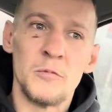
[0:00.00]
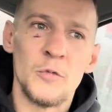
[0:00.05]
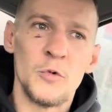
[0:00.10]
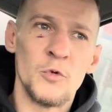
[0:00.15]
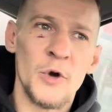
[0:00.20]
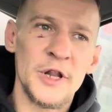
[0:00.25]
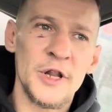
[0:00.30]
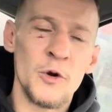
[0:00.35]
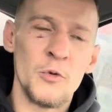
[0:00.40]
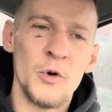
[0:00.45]

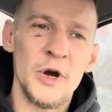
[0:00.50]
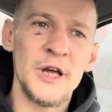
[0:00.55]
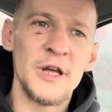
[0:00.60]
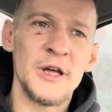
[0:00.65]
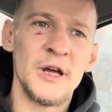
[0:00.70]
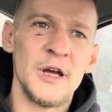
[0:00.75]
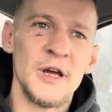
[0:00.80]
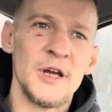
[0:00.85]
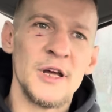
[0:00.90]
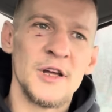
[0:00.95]
went
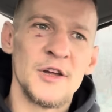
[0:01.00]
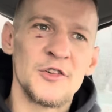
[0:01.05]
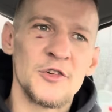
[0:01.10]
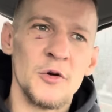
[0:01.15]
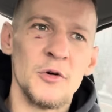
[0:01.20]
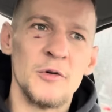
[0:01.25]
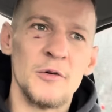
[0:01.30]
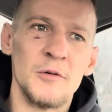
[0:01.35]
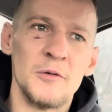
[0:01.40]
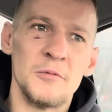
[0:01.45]
away.
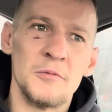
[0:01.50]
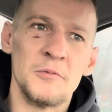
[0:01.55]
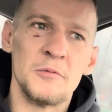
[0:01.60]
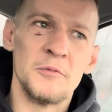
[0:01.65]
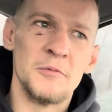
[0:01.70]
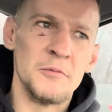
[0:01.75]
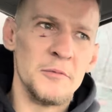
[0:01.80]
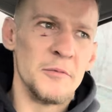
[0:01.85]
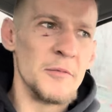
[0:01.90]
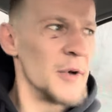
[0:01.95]
So
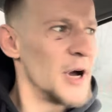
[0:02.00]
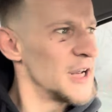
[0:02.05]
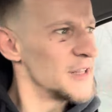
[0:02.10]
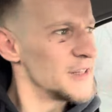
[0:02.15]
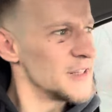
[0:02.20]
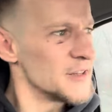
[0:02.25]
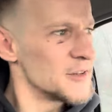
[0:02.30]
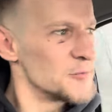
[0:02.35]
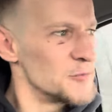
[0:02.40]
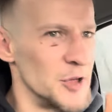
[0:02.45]
I
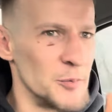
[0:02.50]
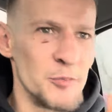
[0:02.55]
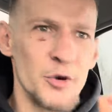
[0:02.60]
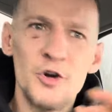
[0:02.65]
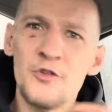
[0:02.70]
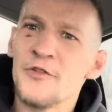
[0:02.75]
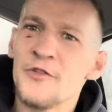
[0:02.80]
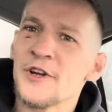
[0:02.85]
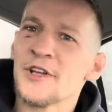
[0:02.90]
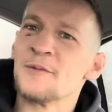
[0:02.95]
did the
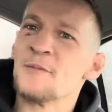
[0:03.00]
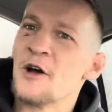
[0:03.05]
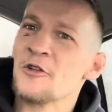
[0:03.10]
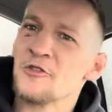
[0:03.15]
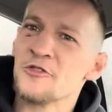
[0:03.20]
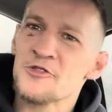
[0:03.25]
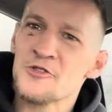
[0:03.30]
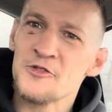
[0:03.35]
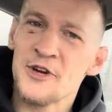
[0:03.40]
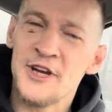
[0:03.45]
perfect
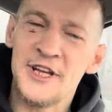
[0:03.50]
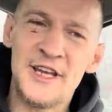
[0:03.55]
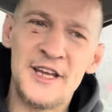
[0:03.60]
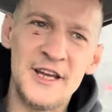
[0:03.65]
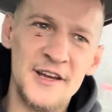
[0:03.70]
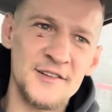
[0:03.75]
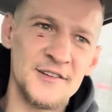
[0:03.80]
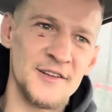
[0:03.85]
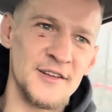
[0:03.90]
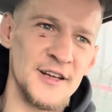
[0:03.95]
amount of training
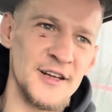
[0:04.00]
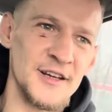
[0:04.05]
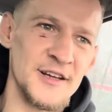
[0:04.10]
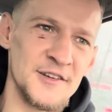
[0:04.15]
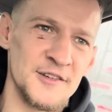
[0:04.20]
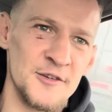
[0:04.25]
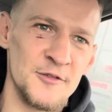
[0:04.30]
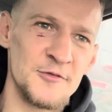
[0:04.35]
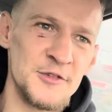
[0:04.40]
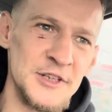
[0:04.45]
yesterday,
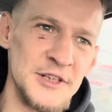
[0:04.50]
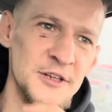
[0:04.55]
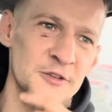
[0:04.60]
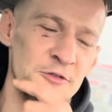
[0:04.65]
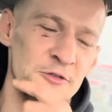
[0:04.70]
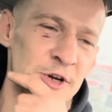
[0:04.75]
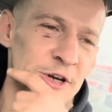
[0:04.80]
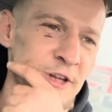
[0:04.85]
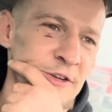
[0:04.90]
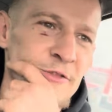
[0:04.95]
because I'm feeling
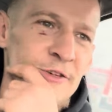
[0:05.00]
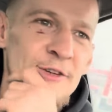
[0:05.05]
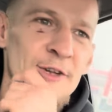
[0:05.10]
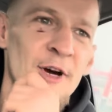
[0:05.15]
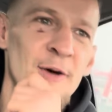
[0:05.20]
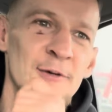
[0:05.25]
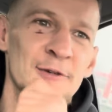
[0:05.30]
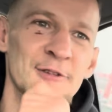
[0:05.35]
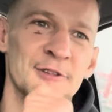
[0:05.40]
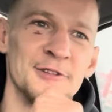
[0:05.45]
freaking
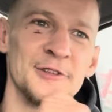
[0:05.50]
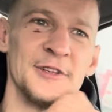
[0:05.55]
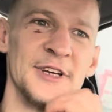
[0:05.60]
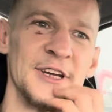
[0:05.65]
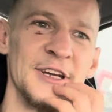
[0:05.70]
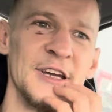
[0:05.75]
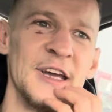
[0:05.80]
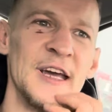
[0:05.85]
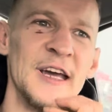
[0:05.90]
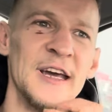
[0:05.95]
phenomenal
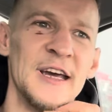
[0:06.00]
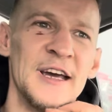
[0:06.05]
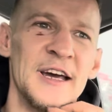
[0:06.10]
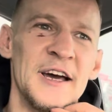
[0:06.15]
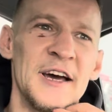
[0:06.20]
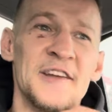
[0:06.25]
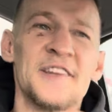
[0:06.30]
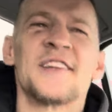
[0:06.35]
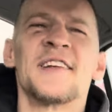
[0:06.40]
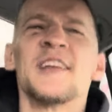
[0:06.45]
today.
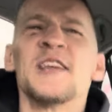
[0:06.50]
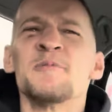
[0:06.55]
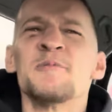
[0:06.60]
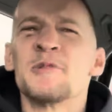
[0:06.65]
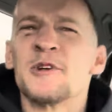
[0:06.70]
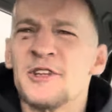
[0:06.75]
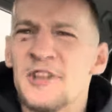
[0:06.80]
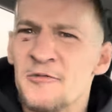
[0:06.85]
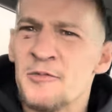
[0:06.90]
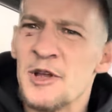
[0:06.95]

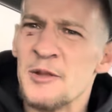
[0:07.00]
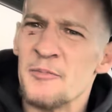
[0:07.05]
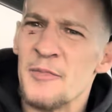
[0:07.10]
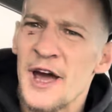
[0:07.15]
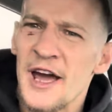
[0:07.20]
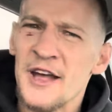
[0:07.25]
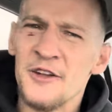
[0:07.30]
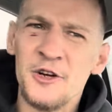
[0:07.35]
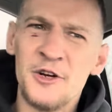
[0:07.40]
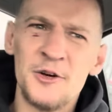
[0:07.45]
Sleep could have been
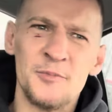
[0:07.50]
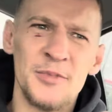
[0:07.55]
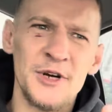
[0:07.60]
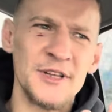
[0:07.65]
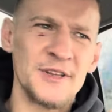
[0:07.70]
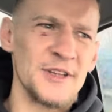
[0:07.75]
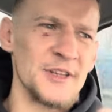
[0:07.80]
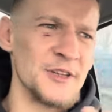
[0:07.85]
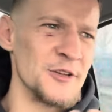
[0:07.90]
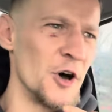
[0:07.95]
better,
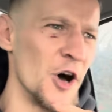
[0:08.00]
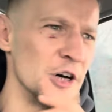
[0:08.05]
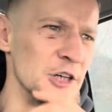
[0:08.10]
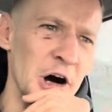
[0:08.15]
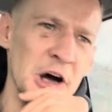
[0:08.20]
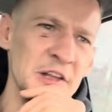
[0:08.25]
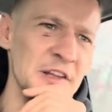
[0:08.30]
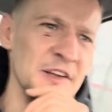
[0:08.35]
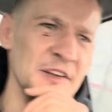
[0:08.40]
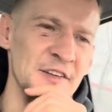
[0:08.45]
but in all
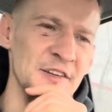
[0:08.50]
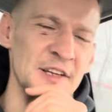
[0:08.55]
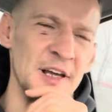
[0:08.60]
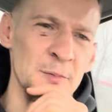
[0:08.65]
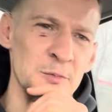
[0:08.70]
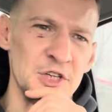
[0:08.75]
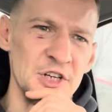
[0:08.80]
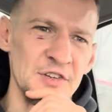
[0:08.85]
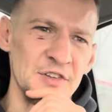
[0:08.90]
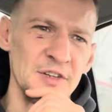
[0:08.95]
honesty,
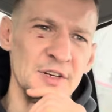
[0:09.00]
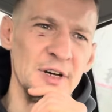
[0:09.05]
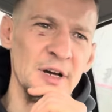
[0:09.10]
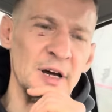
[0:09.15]
I'm just